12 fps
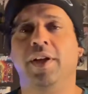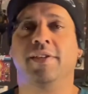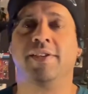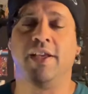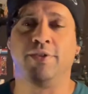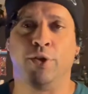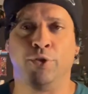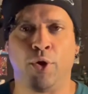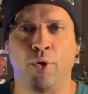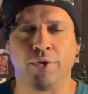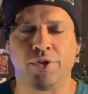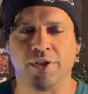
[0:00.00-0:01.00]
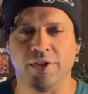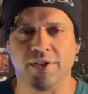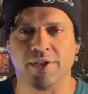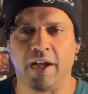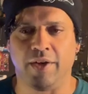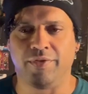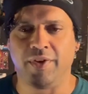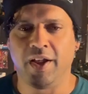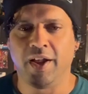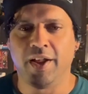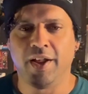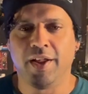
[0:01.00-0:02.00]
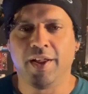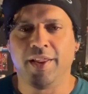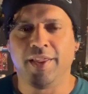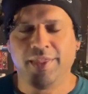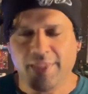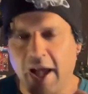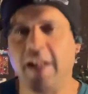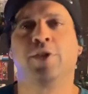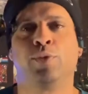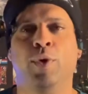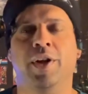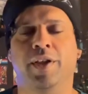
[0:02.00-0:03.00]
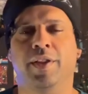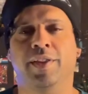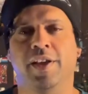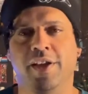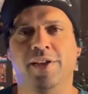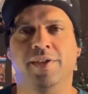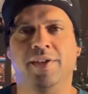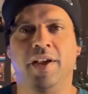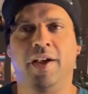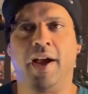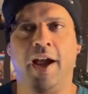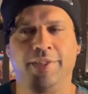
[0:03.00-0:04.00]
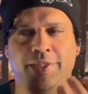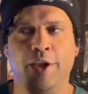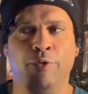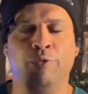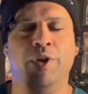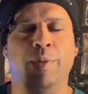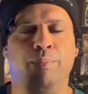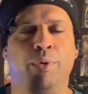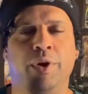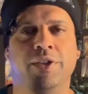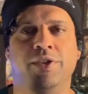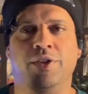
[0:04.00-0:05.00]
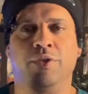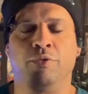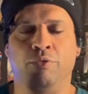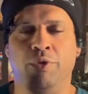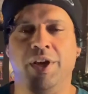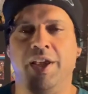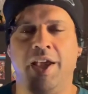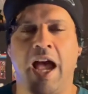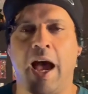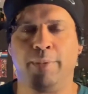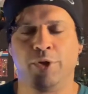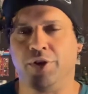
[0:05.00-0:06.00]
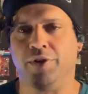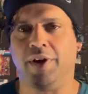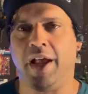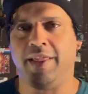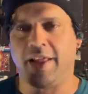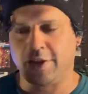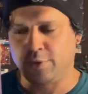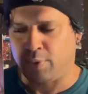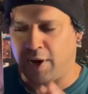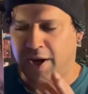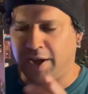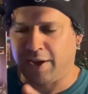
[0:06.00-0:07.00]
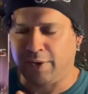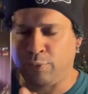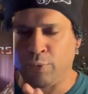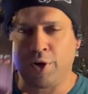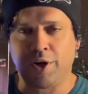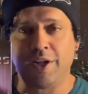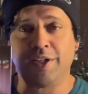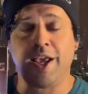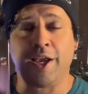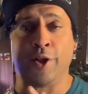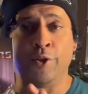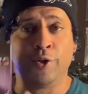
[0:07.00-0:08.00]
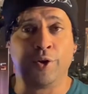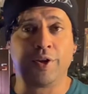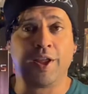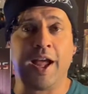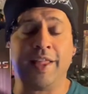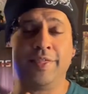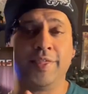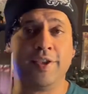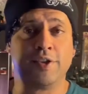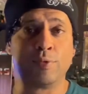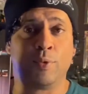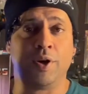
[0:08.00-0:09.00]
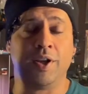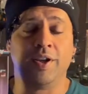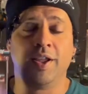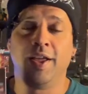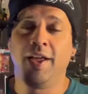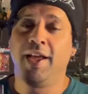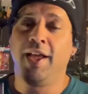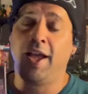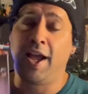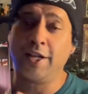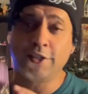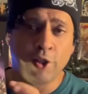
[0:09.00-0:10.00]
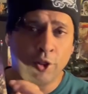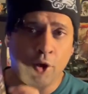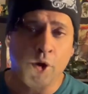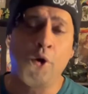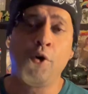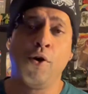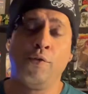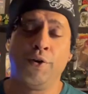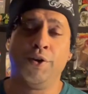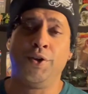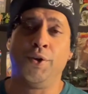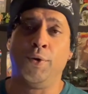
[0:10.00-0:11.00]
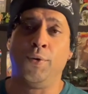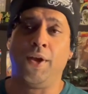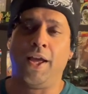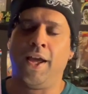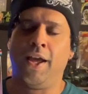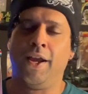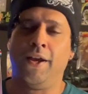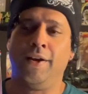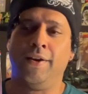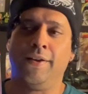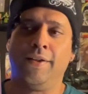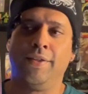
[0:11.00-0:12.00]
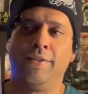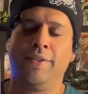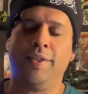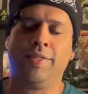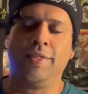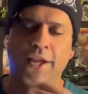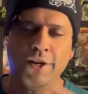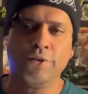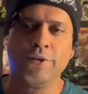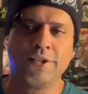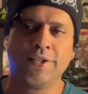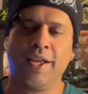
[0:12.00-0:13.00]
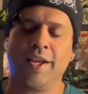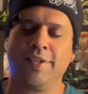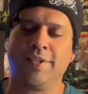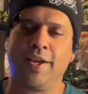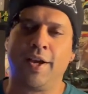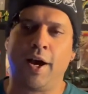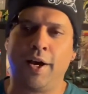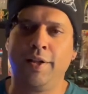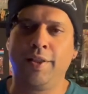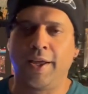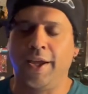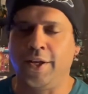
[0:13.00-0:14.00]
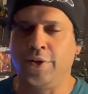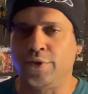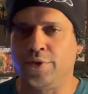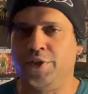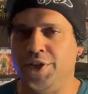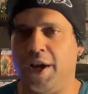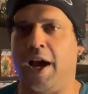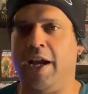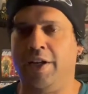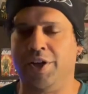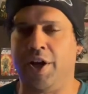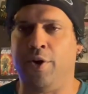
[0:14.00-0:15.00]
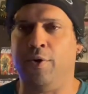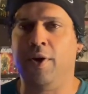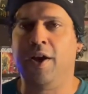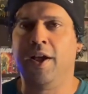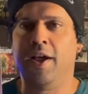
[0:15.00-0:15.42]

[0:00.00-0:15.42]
us as adults and stuff. That's what these, I think, reprints recapture. And that's why we're going to take a look at this one. And it's long overdue. And the interesting is, like, unlike G I Joe,